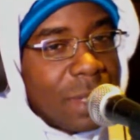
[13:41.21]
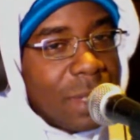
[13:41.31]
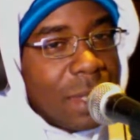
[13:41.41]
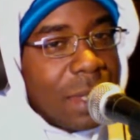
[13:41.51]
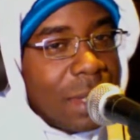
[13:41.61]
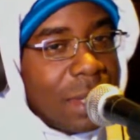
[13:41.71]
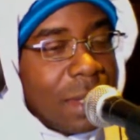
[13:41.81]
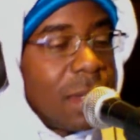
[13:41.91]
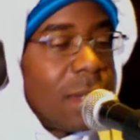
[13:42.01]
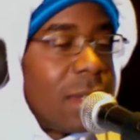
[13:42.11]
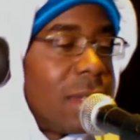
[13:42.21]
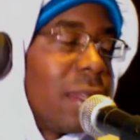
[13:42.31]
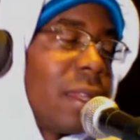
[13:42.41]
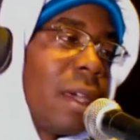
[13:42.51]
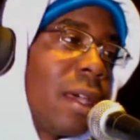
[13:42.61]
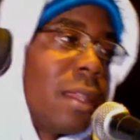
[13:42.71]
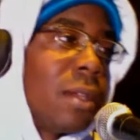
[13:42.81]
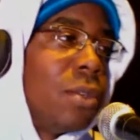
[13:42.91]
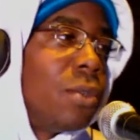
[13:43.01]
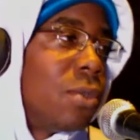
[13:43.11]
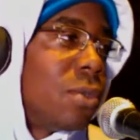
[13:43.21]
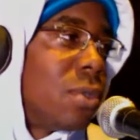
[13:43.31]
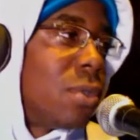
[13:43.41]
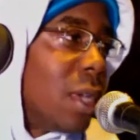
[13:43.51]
And then the other news